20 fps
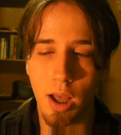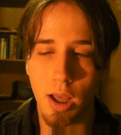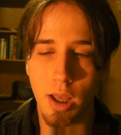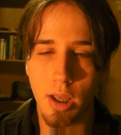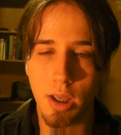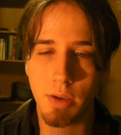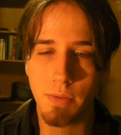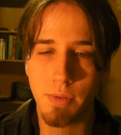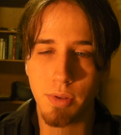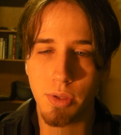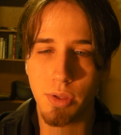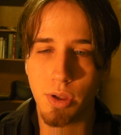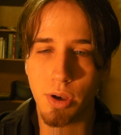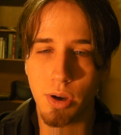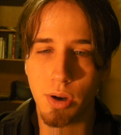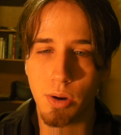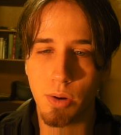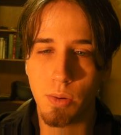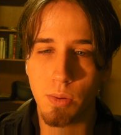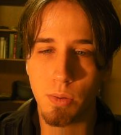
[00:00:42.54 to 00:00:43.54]
even
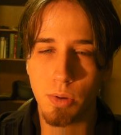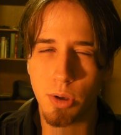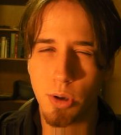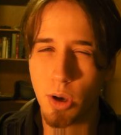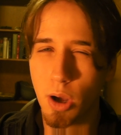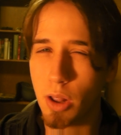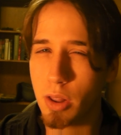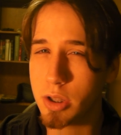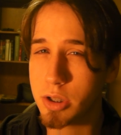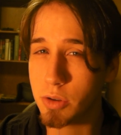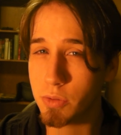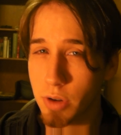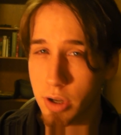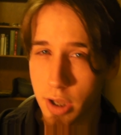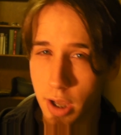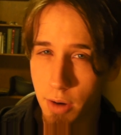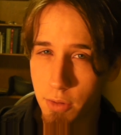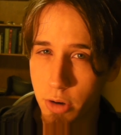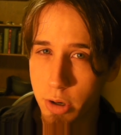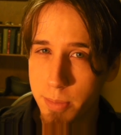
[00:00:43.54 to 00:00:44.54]
though you call this a
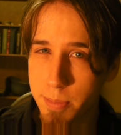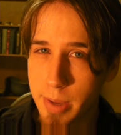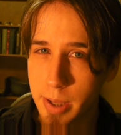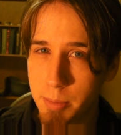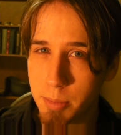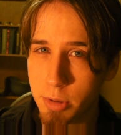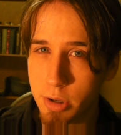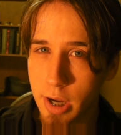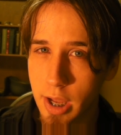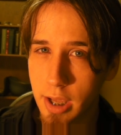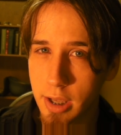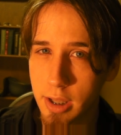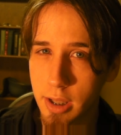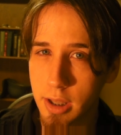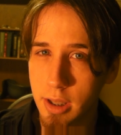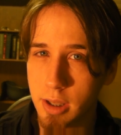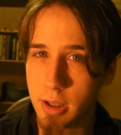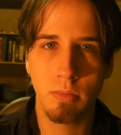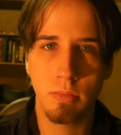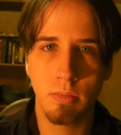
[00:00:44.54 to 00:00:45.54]
recovery, Ben
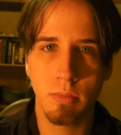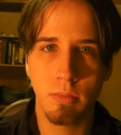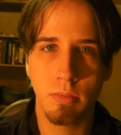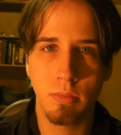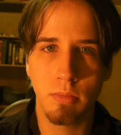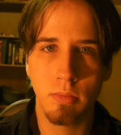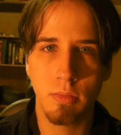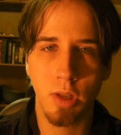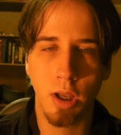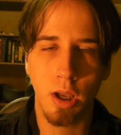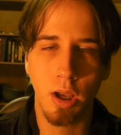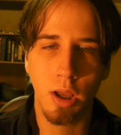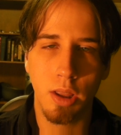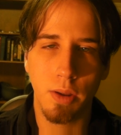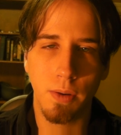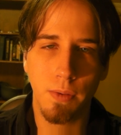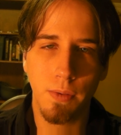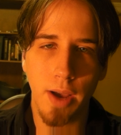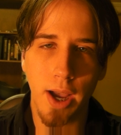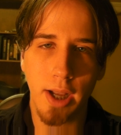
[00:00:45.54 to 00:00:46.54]
Bernanke.
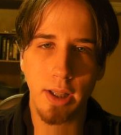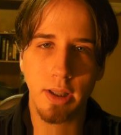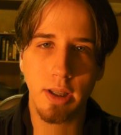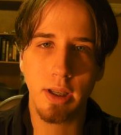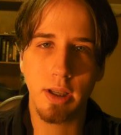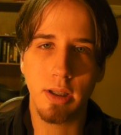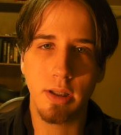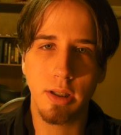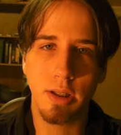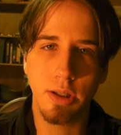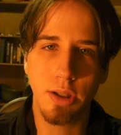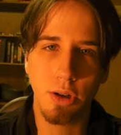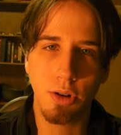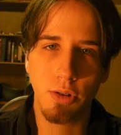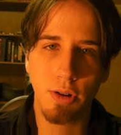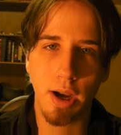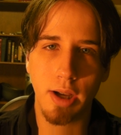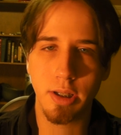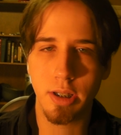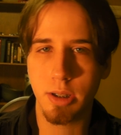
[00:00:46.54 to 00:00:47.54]
The fact is, since the
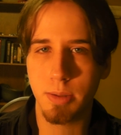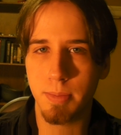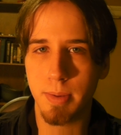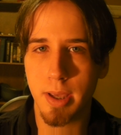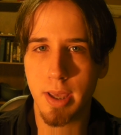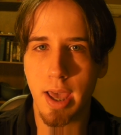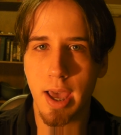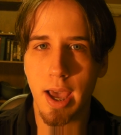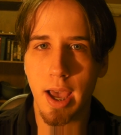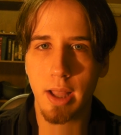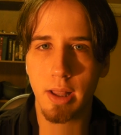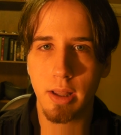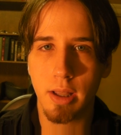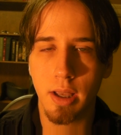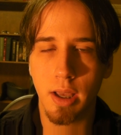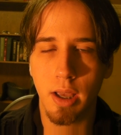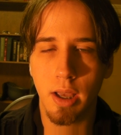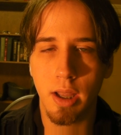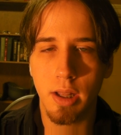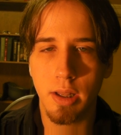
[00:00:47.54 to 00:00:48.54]
crisis began,
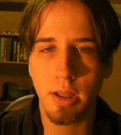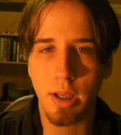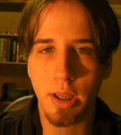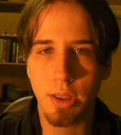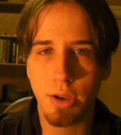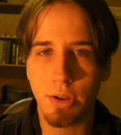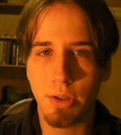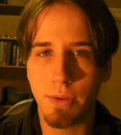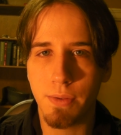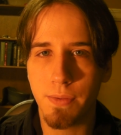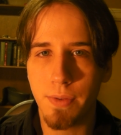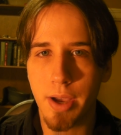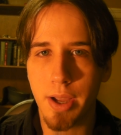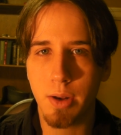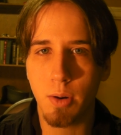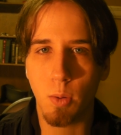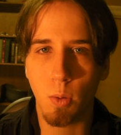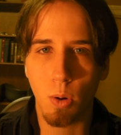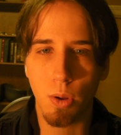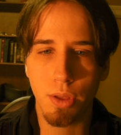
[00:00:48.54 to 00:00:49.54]
neither the Fed
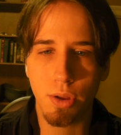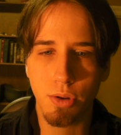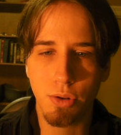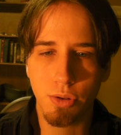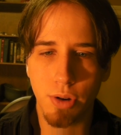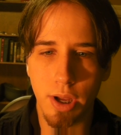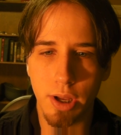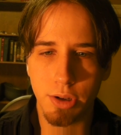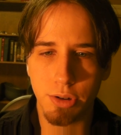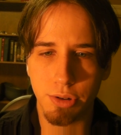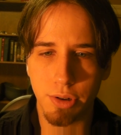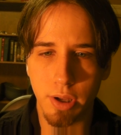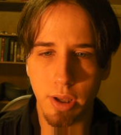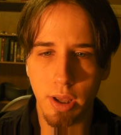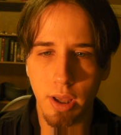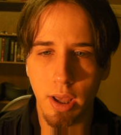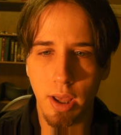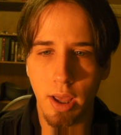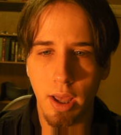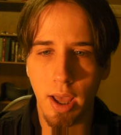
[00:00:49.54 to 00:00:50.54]
or the Treasury
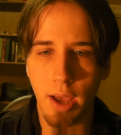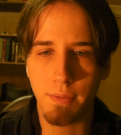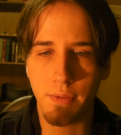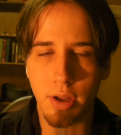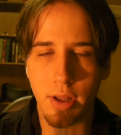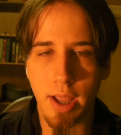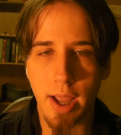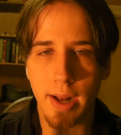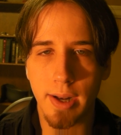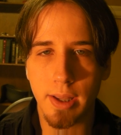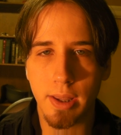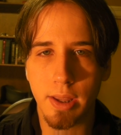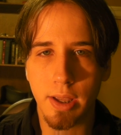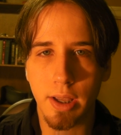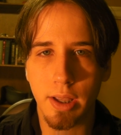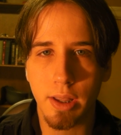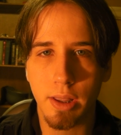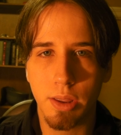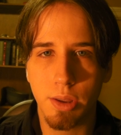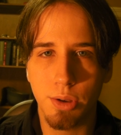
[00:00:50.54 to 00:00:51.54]
have done
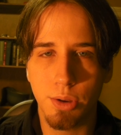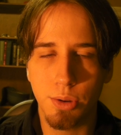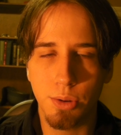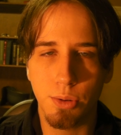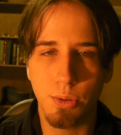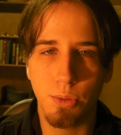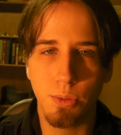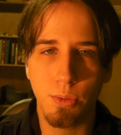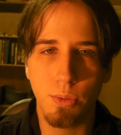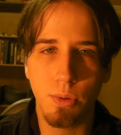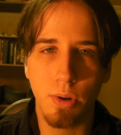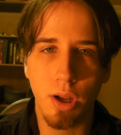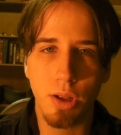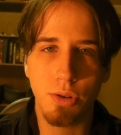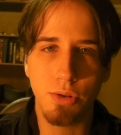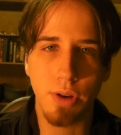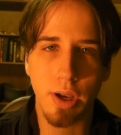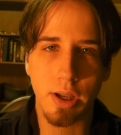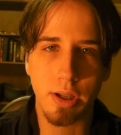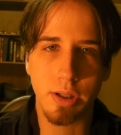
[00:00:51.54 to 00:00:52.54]
anything to
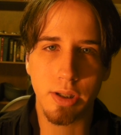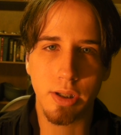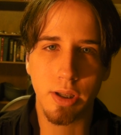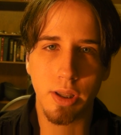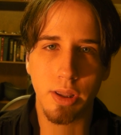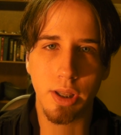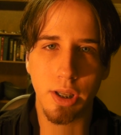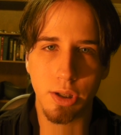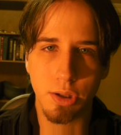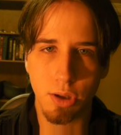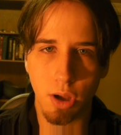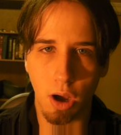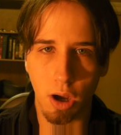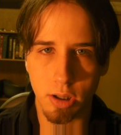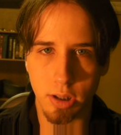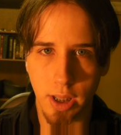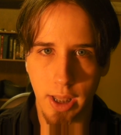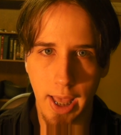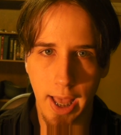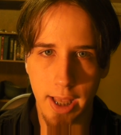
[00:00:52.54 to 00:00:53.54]
address these
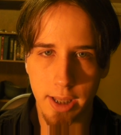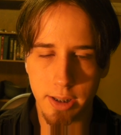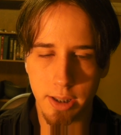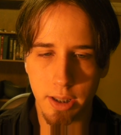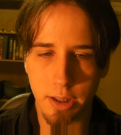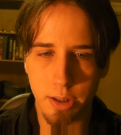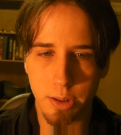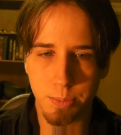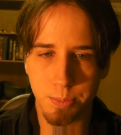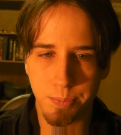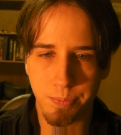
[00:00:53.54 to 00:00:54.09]
toxic assets.